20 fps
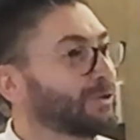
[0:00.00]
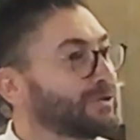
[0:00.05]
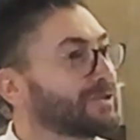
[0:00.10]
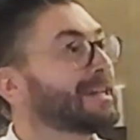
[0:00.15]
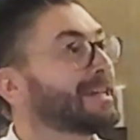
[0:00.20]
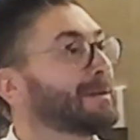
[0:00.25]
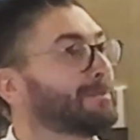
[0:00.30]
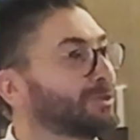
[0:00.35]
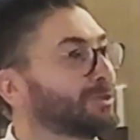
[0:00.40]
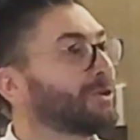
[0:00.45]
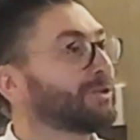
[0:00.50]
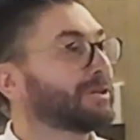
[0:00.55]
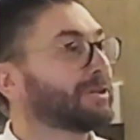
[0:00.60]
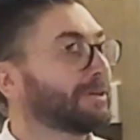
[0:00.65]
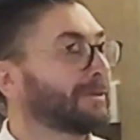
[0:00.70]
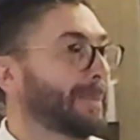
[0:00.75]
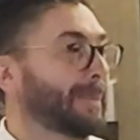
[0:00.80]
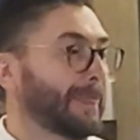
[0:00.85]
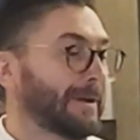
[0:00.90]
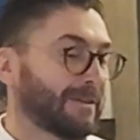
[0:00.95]
concept
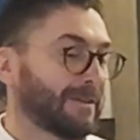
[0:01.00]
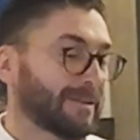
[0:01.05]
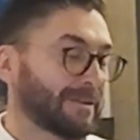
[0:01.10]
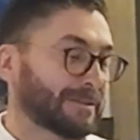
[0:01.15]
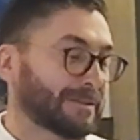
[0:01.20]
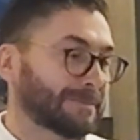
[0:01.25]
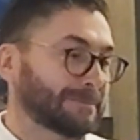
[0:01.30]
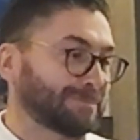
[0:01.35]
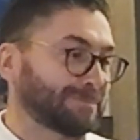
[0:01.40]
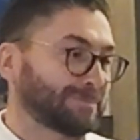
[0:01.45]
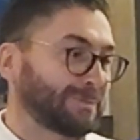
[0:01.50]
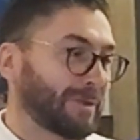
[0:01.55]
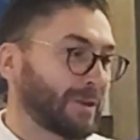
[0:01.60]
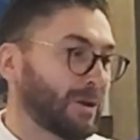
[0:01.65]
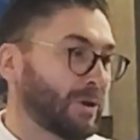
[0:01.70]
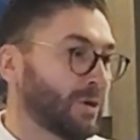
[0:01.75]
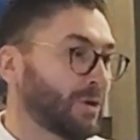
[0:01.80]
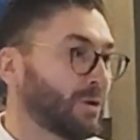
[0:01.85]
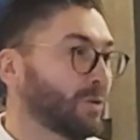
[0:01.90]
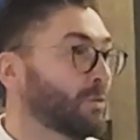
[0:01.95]
or
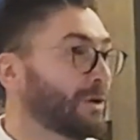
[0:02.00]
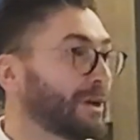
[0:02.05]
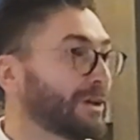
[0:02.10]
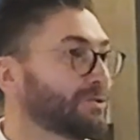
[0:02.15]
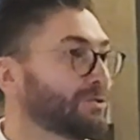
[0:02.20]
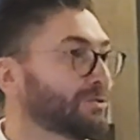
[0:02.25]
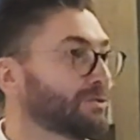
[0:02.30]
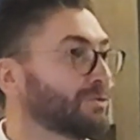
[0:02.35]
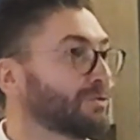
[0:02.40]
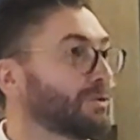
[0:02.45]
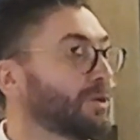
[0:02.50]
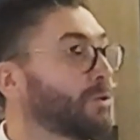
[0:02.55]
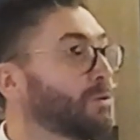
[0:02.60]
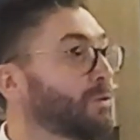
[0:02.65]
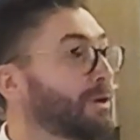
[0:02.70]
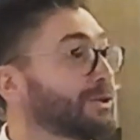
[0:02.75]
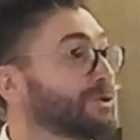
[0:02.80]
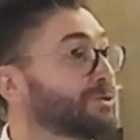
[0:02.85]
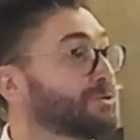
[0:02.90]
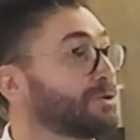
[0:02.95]
way to
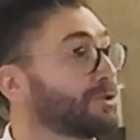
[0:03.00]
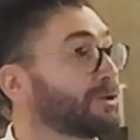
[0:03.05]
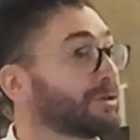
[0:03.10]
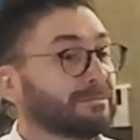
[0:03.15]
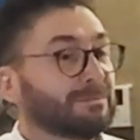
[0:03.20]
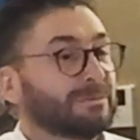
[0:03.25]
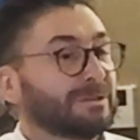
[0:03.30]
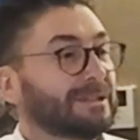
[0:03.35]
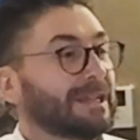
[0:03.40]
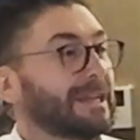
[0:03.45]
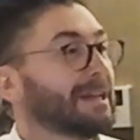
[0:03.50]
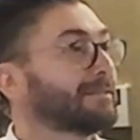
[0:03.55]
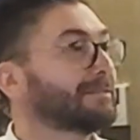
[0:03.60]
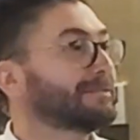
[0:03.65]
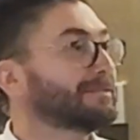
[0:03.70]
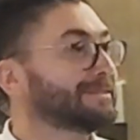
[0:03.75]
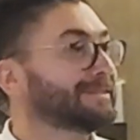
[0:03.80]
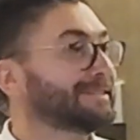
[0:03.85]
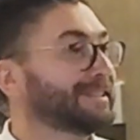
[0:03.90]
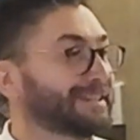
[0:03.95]
work. But
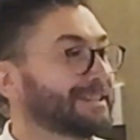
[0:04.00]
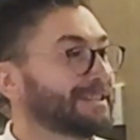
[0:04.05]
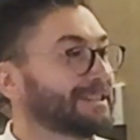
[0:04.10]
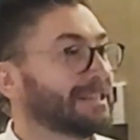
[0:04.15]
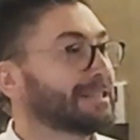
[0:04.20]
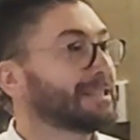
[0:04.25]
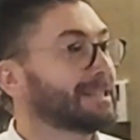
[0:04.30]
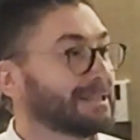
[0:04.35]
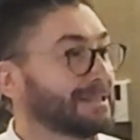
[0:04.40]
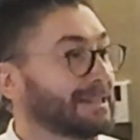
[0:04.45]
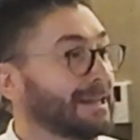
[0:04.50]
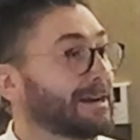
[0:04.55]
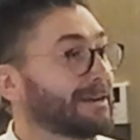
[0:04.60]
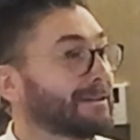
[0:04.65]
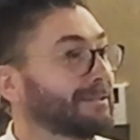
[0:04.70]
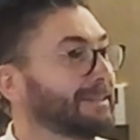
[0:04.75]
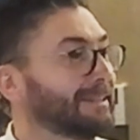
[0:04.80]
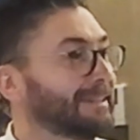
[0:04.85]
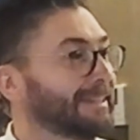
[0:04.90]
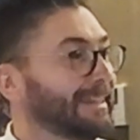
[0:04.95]
yeah, this is
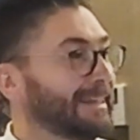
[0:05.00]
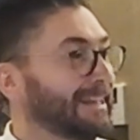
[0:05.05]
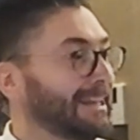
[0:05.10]
there.